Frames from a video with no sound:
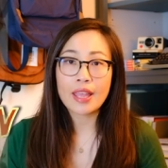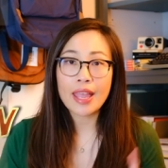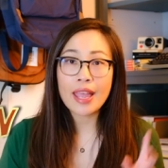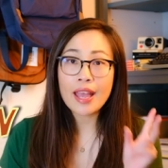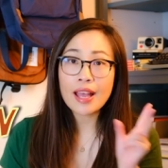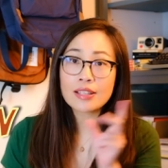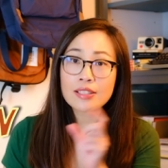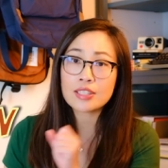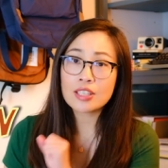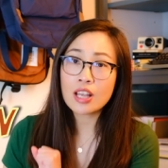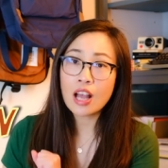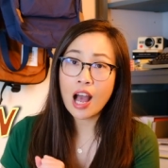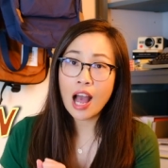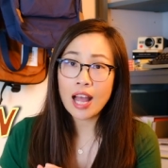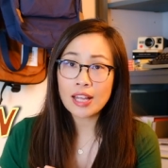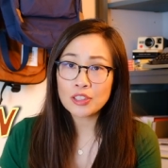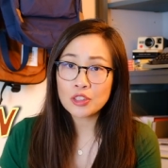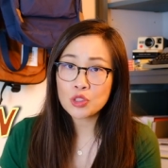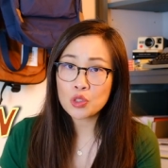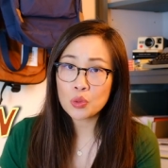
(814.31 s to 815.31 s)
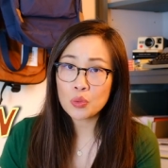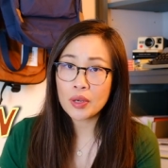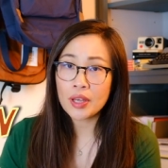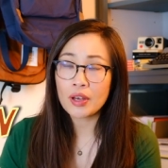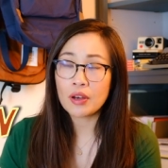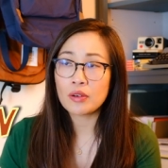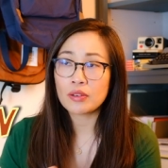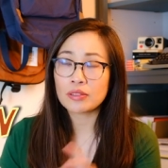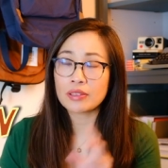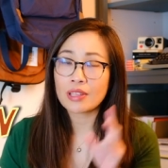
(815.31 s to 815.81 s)
And cotton
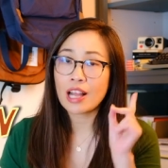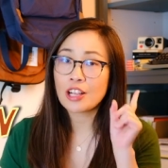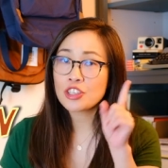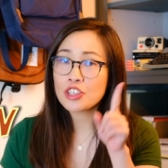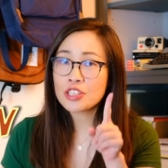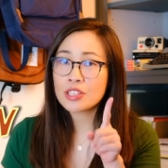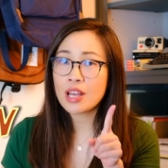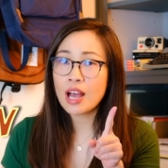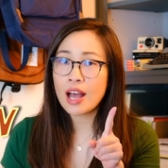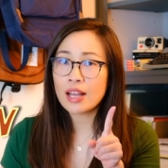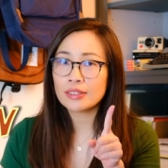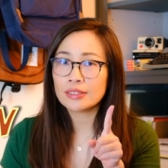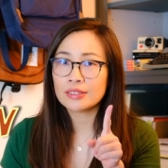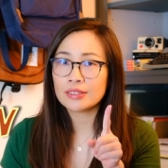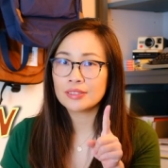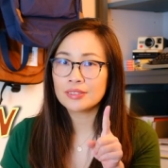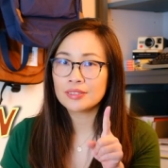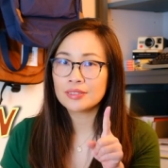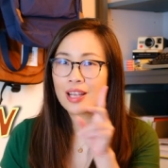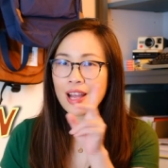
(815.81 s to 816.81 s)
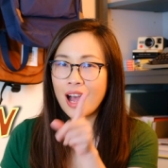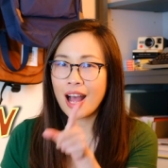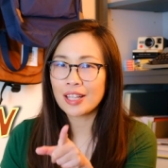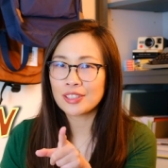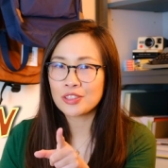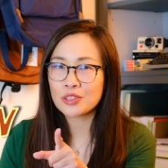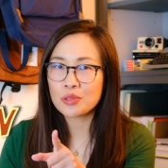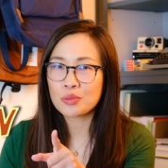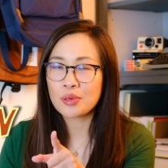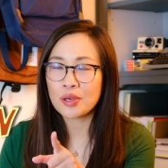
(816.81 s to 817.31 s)
twill, not just cotton,
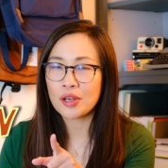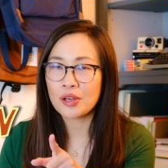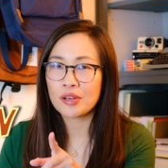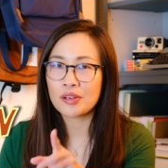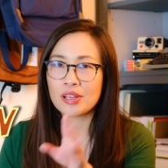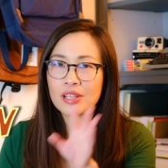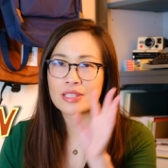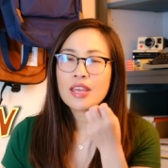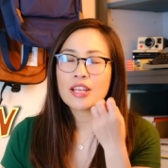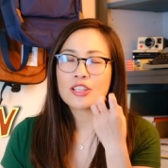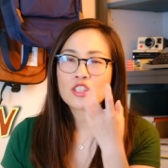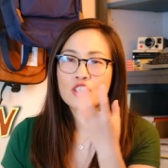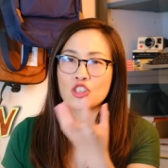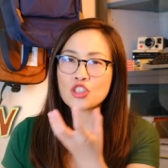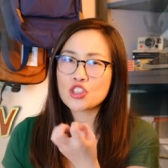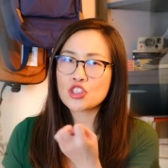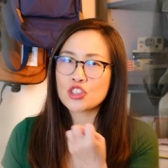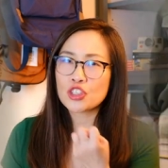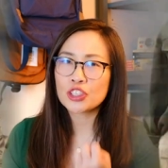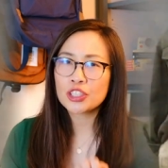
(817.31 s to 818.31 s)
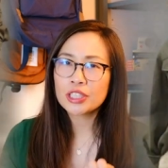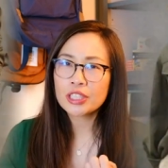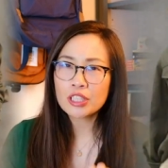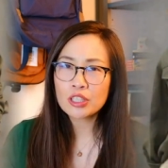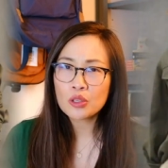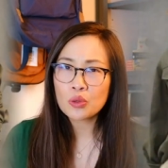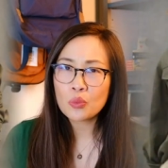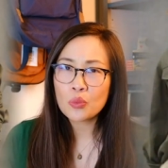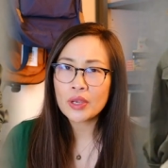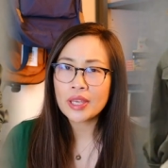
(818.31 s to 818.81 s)
cotton twill. It's a
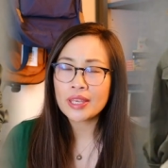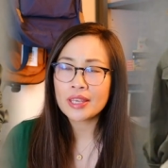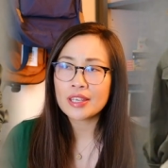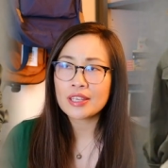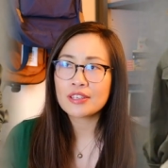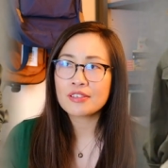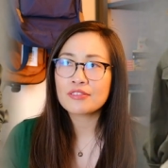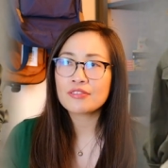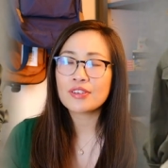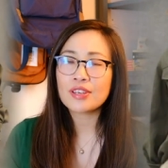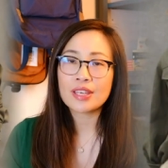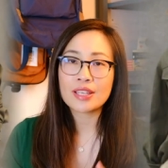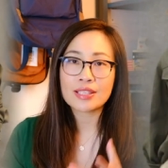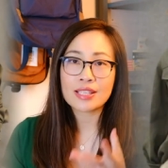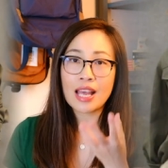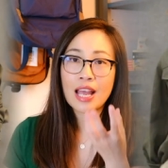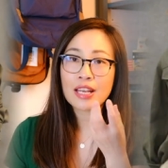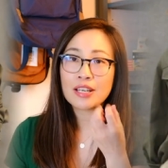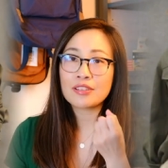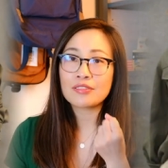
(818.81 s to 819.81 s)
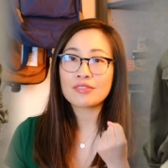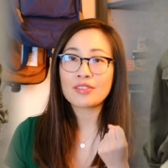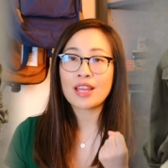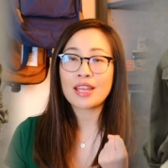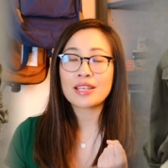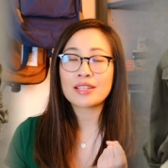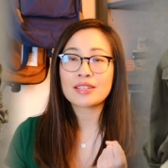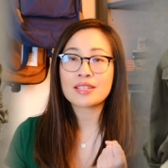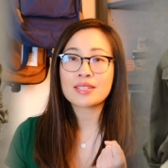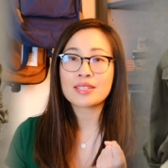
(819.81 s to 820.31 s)
sturdier weave. It's kind of
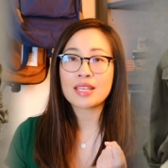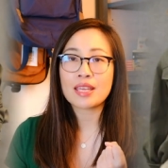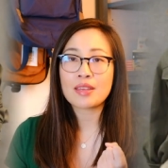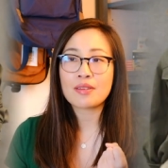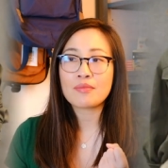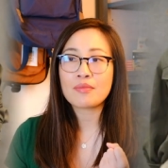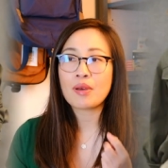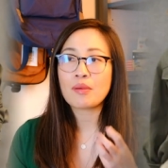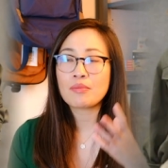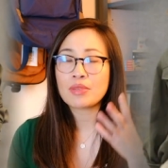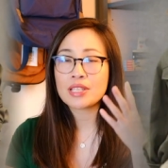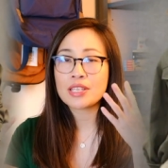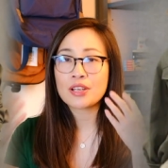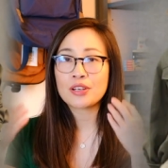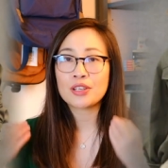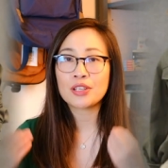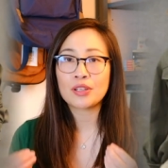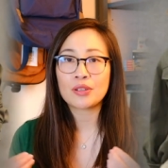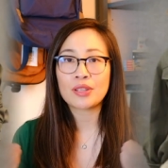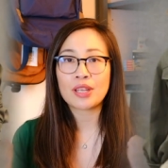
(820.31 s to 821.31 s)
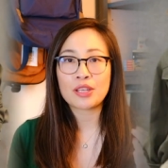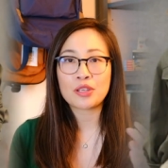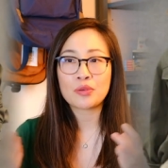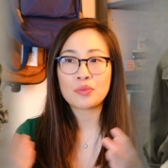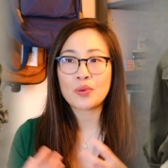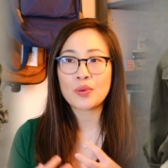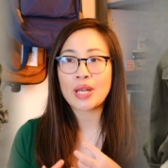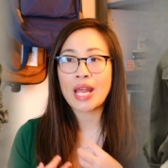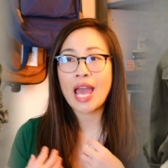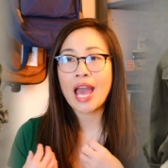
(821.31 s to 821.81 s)
like the same material material that you
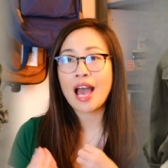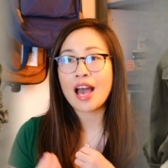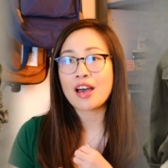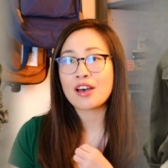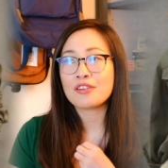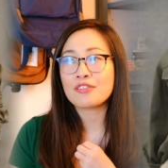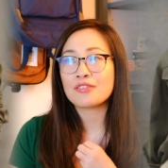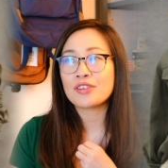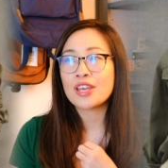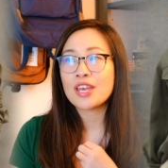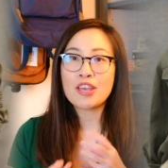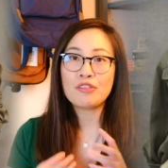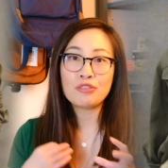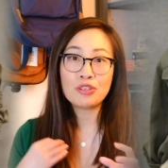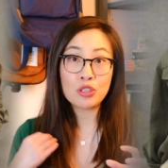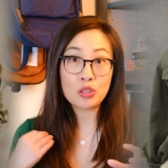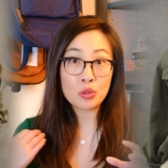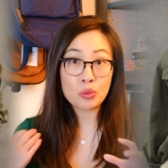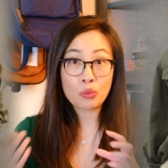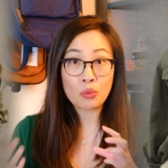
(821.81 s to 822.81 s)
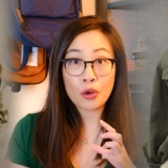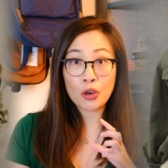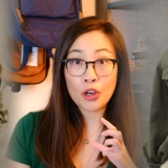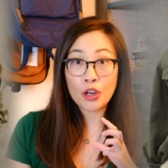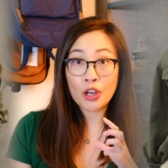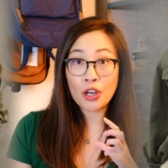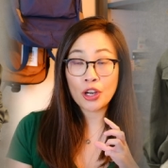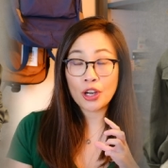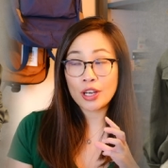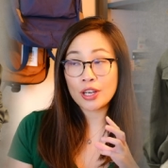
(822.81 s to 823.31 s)
would have if you
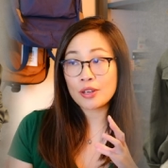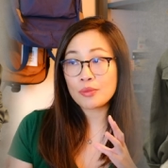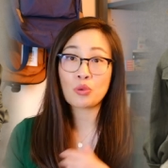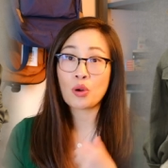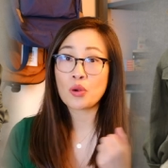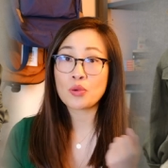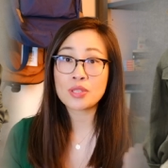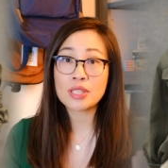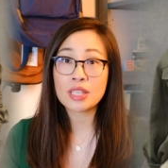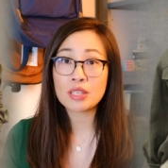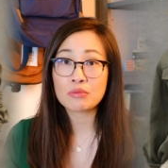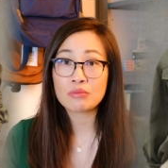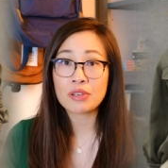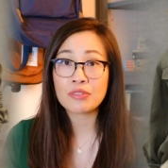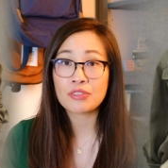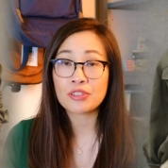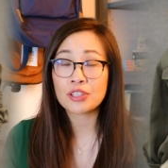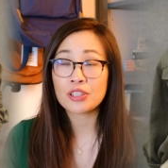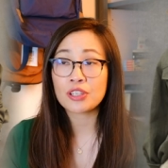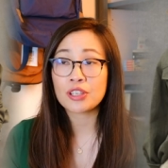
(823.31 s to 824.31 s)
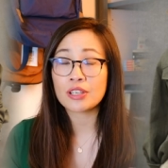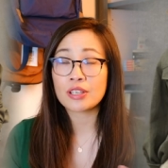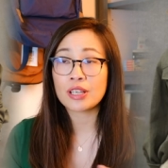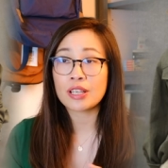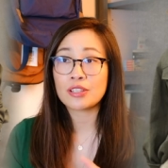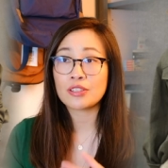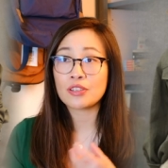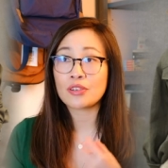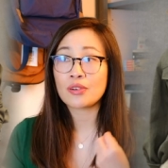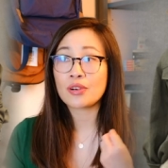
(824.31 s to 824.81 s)
were Rosie the Riveter
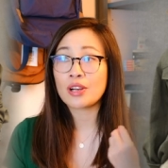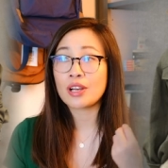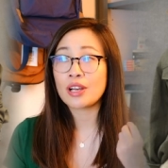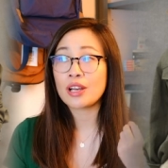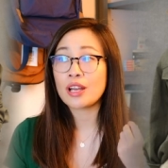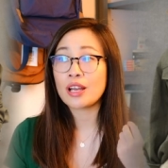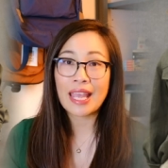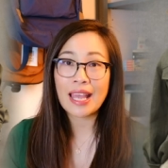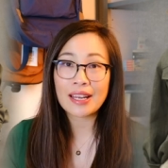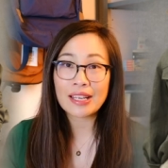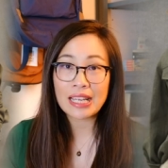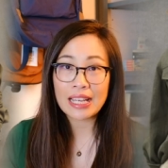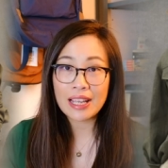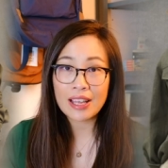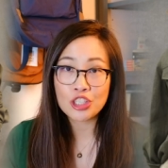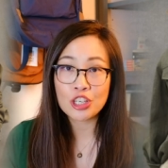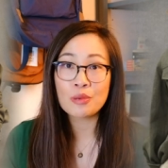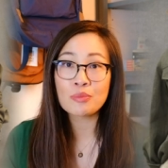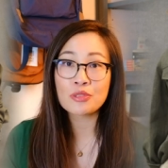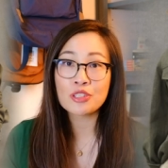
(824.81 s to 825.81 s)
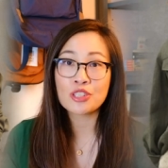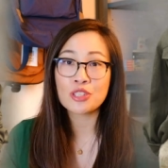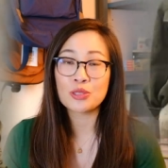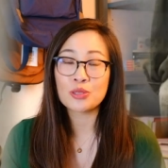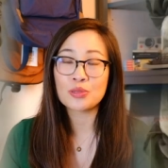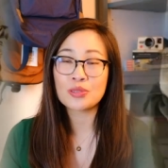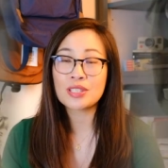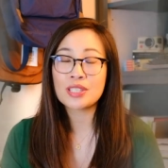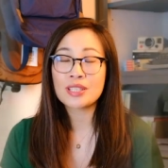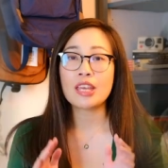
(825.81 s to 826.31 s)
in your panic
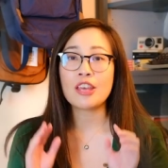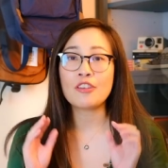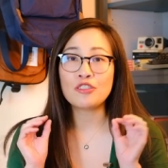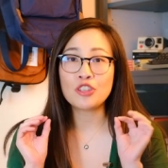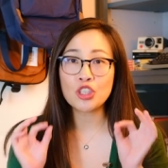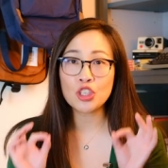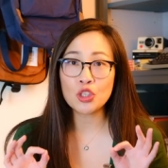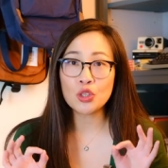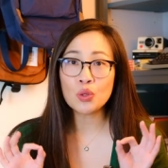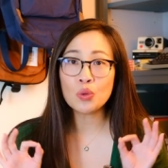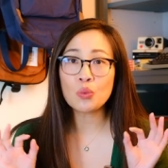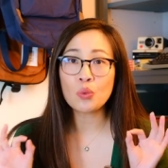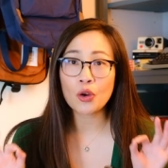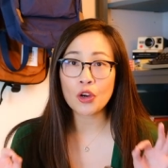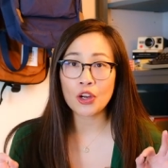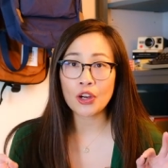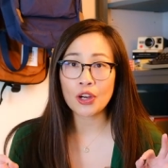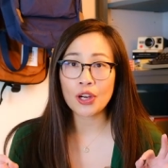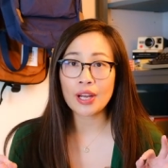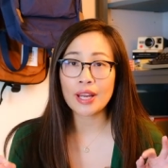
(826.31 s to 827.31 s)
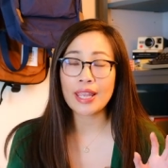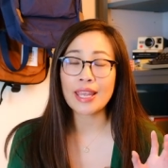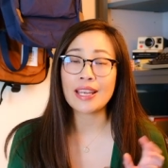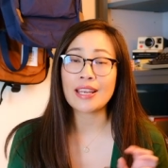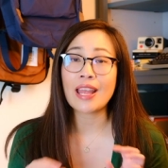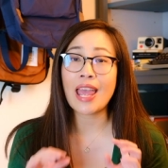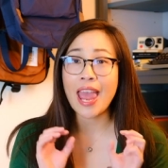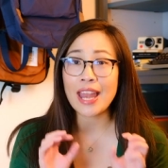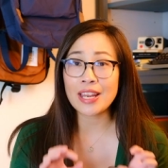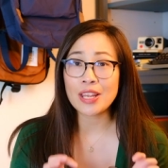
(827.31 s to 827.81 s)
jumpsuit. If you were
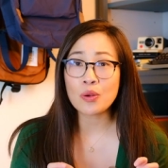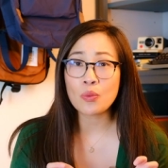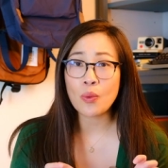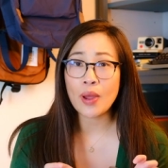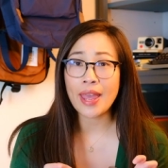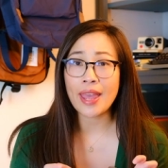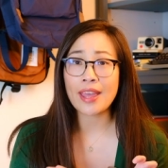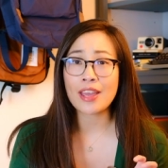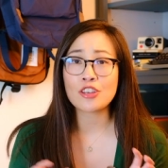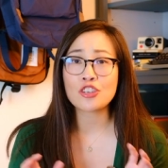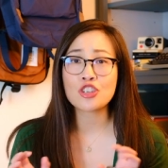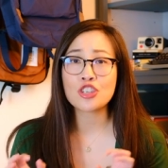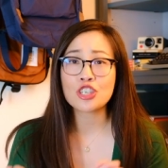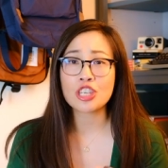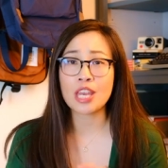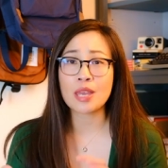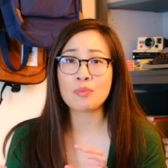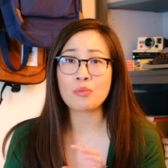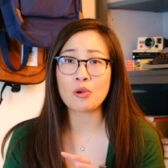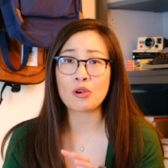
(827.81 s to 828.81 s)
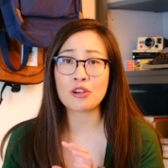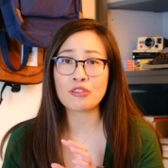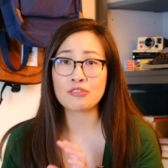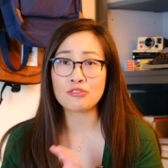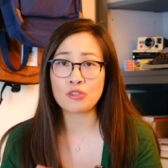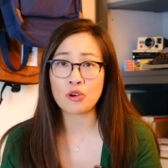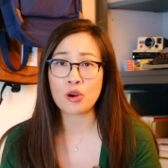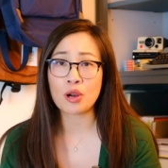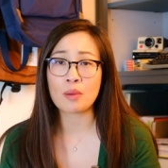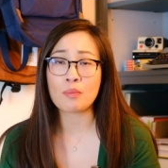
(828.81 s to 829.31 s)
in any way, shape, or
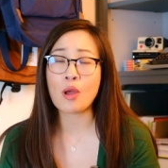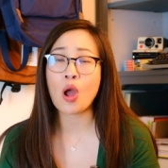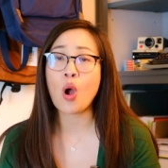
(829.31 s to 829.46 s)
form